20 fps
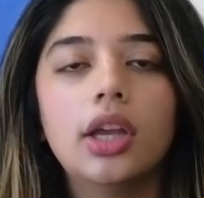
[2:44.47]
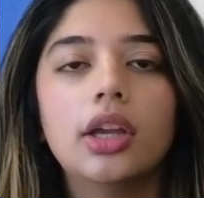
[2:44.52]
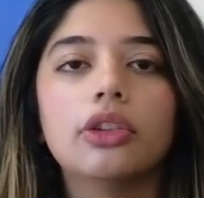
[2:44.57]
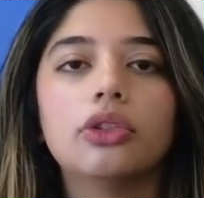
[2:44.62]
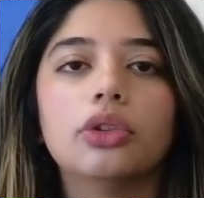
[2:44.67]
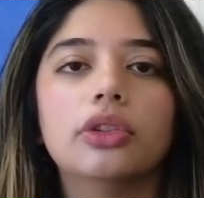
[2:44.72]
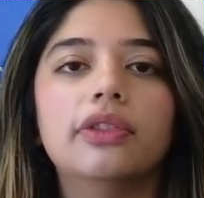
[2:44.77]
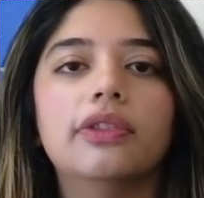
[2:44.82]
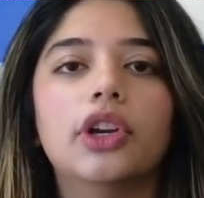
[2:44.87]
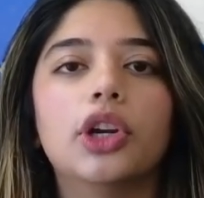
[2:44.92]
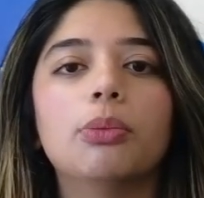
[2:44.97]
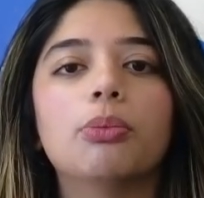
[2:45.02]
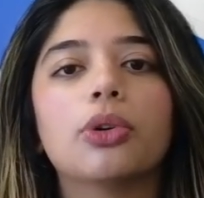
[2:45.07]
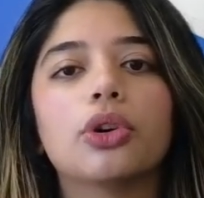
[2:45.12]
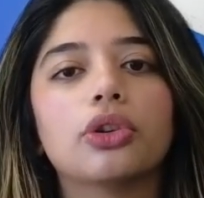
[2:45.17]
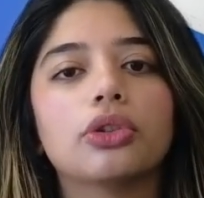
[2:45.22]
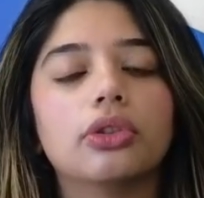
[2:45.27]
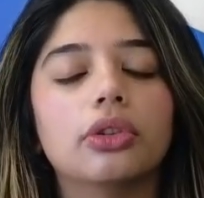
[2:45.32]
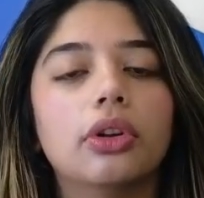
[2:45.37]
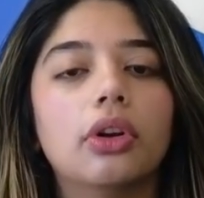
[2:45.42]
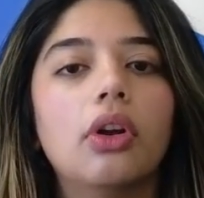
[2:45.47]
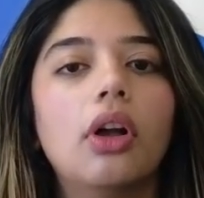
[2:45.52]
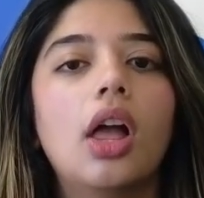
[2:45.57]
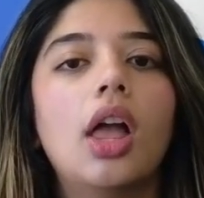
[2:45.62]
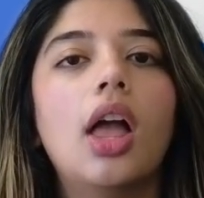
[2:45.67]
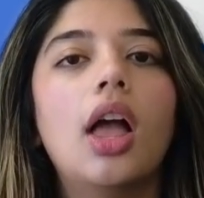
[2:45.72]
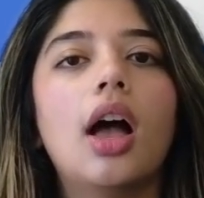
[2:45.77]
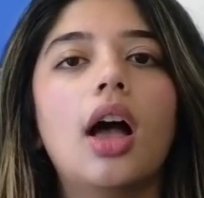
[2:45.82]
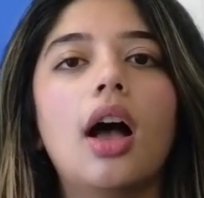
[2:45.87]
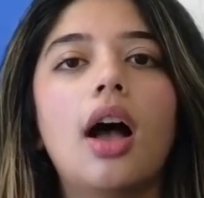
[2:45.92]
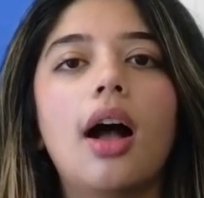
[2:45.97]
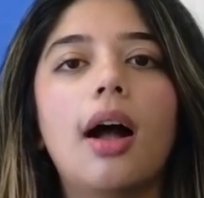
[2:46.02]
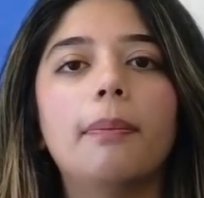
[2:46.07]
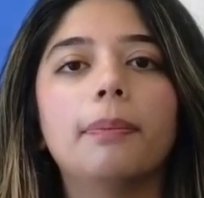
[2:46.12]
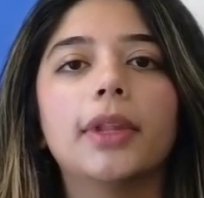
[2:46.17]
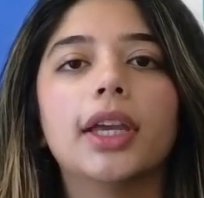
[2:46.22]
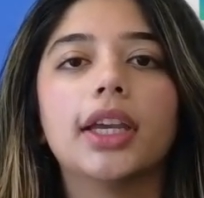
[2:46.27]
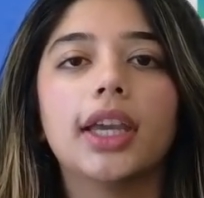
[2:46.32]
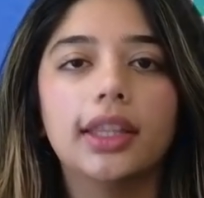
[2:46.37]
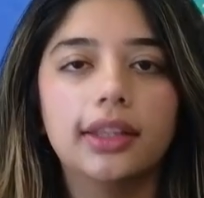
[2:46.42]
So it's very personal.
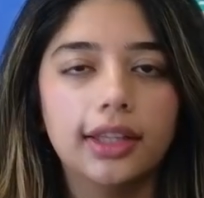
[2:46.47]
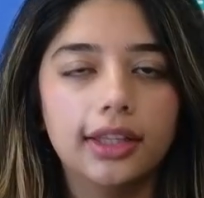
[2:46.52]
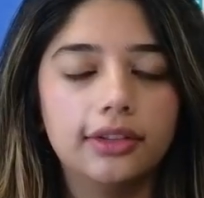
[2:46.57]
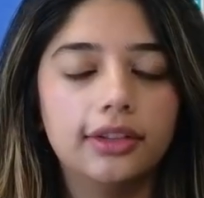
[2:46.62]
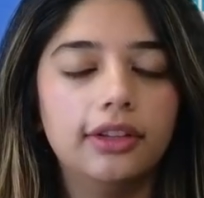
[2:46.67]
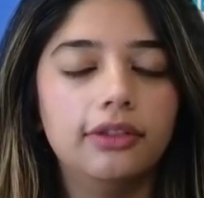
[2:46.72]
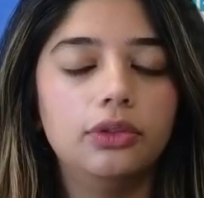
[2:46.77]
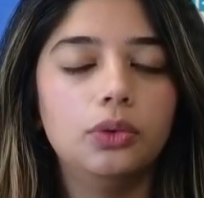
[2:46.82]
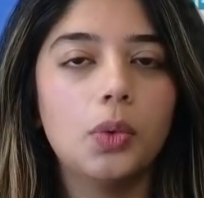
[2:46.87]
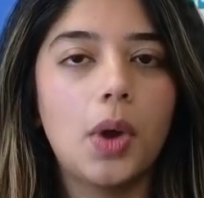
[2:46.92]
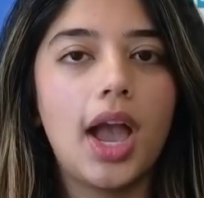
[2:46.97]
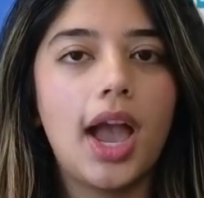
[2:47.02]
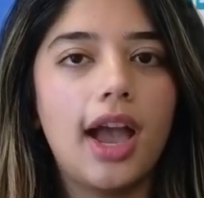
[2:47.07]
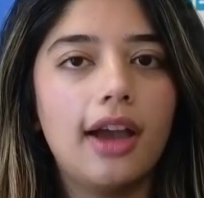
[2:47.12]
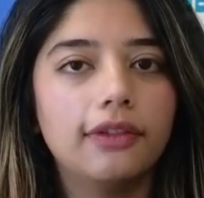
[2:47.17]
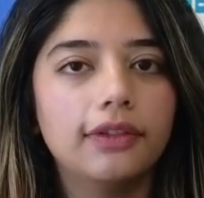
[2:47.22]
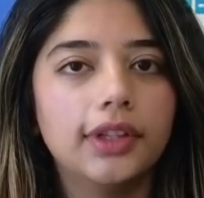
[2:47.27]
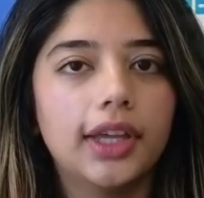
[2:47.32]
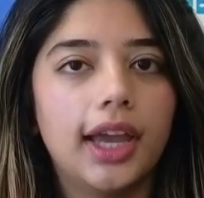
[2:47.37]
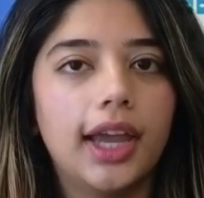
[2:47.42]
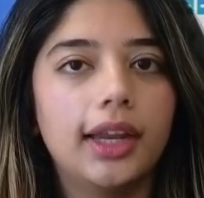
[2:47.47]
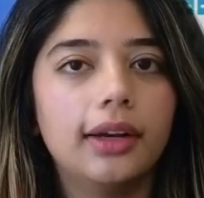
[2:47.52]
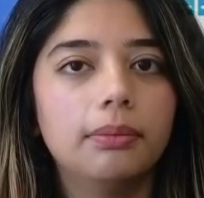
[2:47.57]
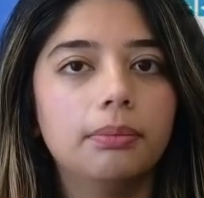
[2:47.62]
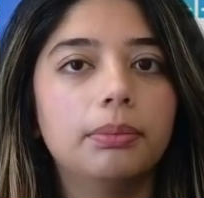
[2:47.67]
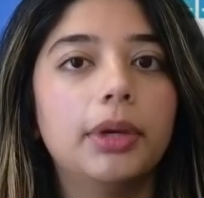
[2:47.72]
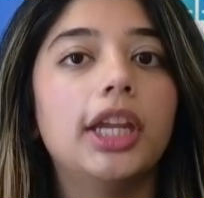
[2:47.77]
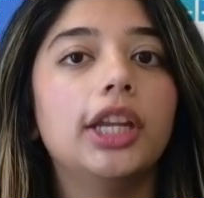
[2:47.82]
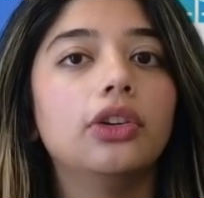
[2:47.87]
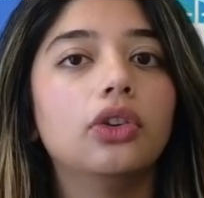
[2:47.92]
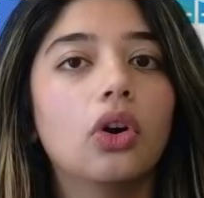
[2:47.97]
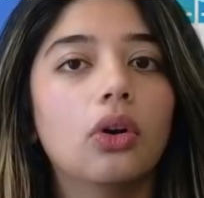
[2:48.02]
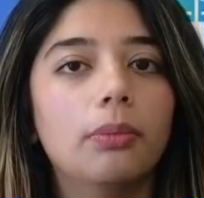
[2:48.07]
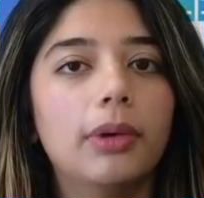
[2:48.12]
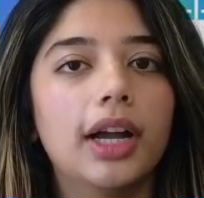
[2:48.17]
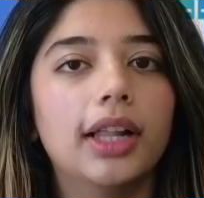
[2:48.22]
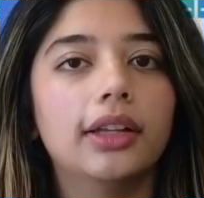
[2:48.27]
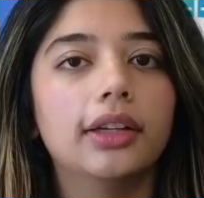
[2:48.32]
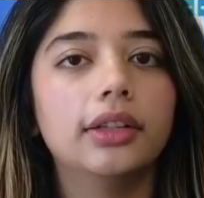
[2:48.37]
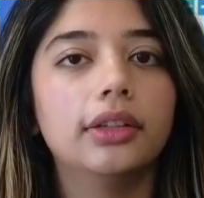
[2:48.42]
Again, that's if you have that paid
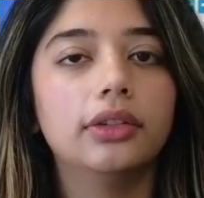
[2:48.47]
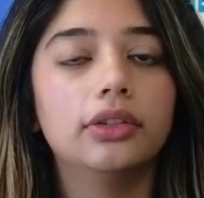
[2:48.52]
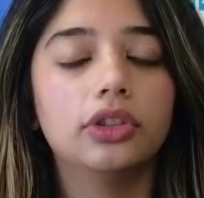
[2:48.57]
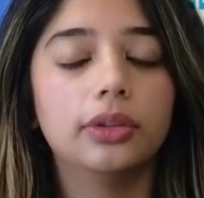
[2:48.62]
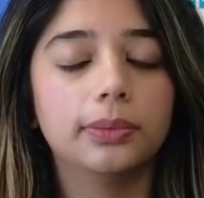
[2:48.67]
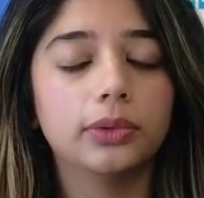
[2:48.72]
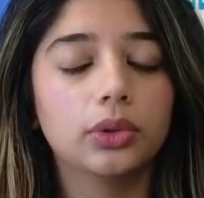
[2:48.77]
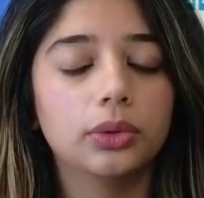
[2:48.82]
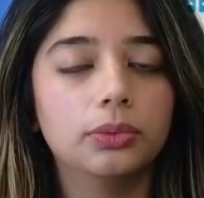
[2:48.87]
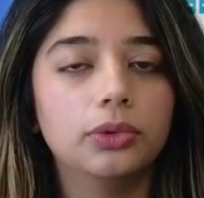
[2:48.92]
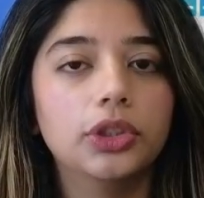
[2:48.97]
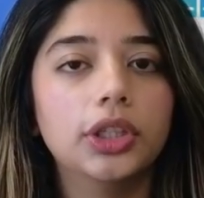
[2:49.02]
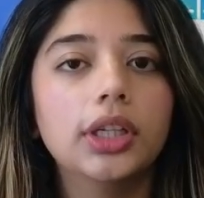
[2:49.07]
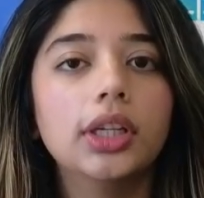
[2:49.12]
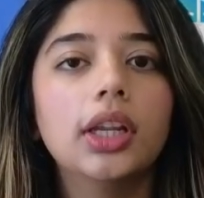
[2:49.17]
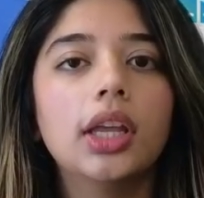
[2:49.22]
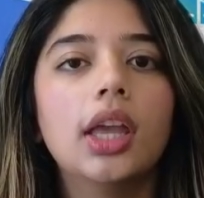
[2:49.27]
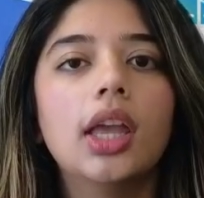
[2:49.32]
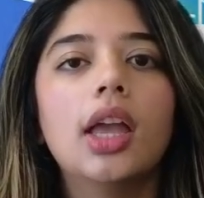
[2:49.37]
Copilot subscription.